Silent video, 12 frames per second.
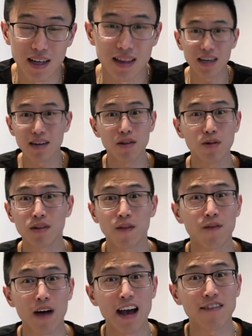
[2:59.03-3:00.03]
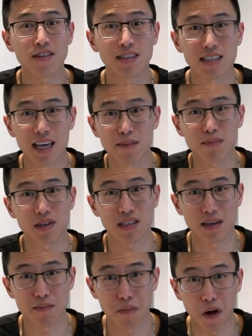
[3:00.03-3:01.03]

let alone the 5 to 10%